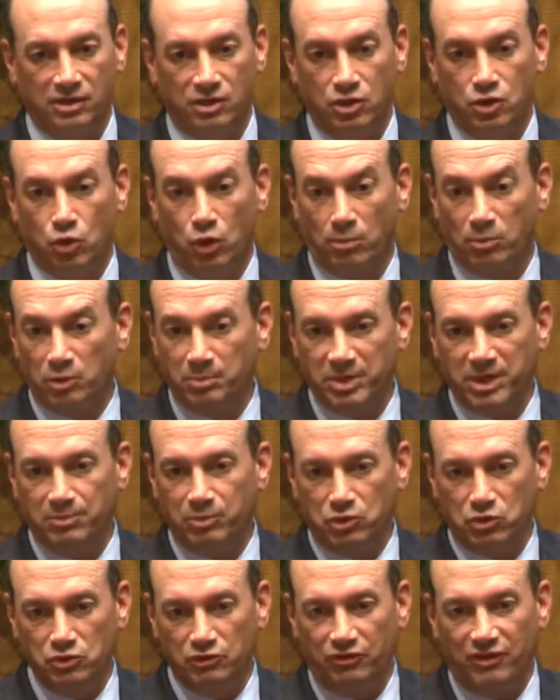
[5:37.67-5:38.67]
and the normal
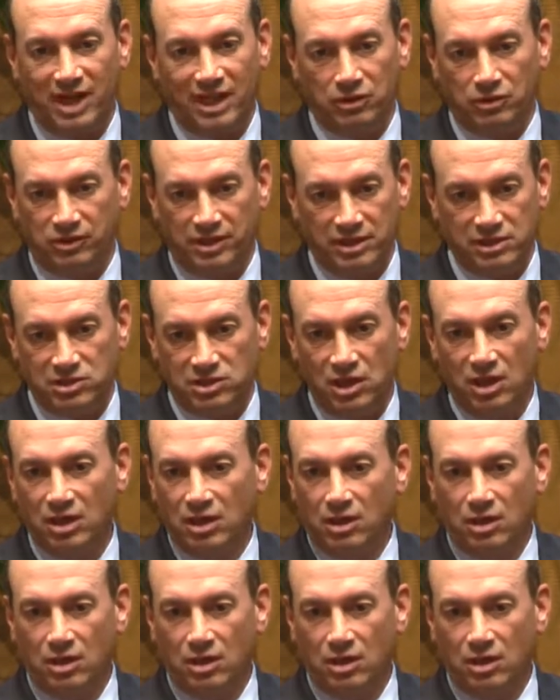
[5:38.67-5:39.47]
people who follow this